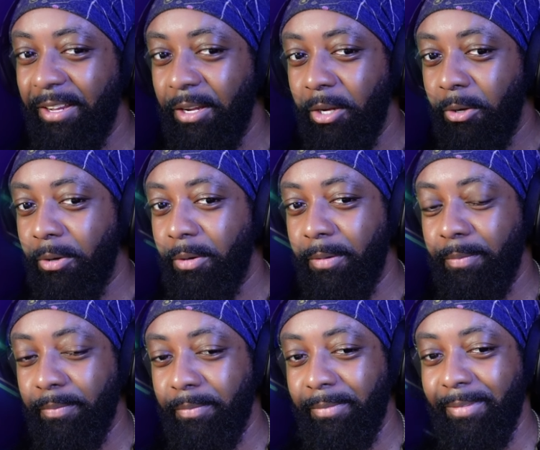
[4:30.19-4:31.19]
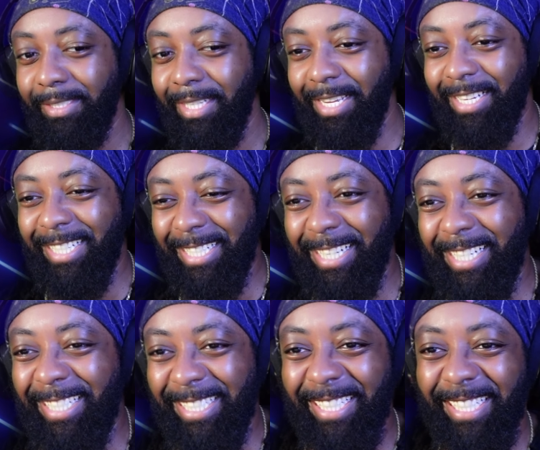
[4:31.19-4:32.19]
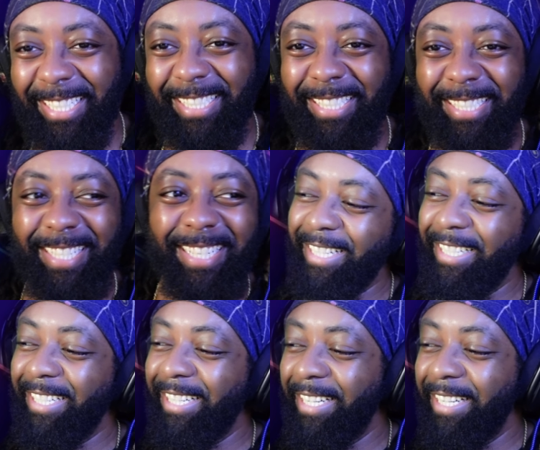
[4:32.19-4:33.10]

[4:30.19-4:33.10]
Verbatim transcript: damn! damn! damn! That's